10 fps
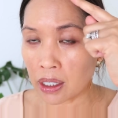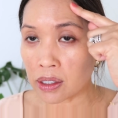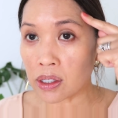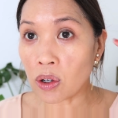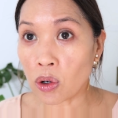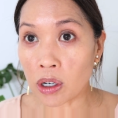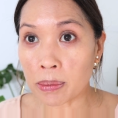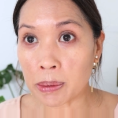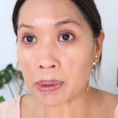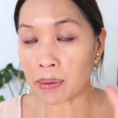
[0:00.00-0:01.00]
It's not
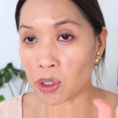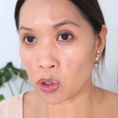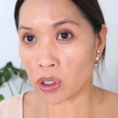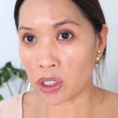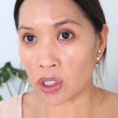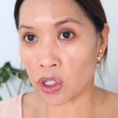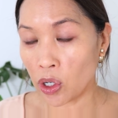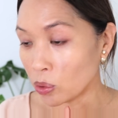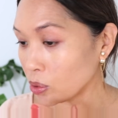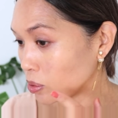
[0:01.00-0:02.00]
horrible, but I'm just trying to
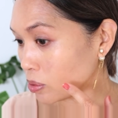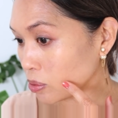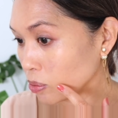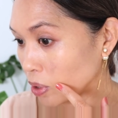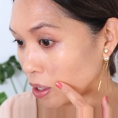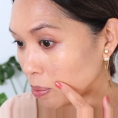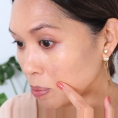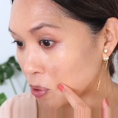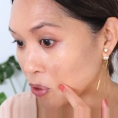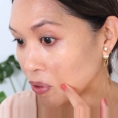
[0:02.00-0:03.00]
note what I'm
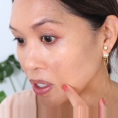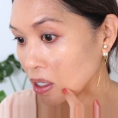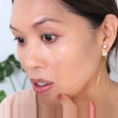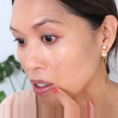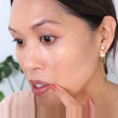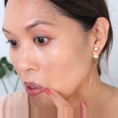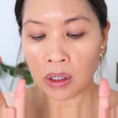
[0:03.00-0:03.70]
observing here.